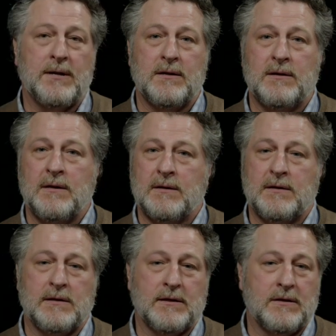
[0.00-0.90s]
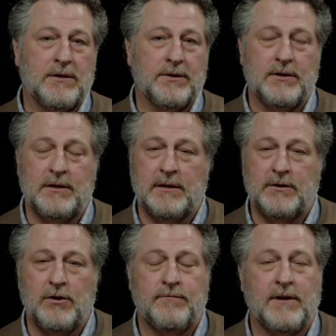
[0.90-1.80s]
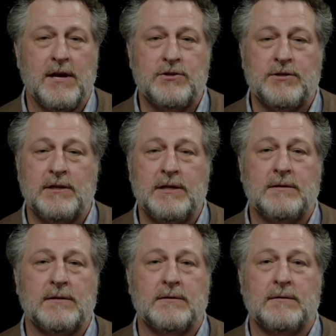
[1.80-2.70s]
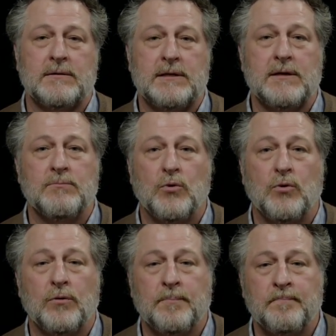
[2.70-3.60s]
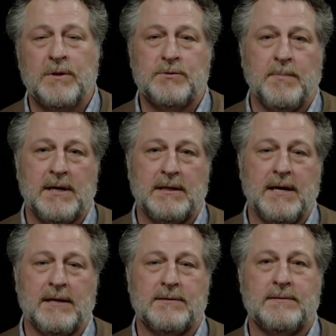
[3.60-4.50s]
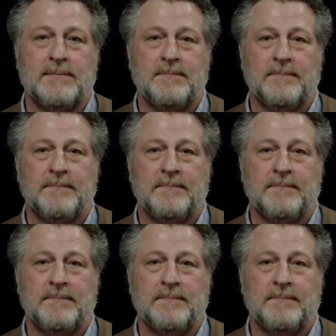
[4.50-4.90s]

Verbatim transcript: button, click on the notification link to get more from this podcast.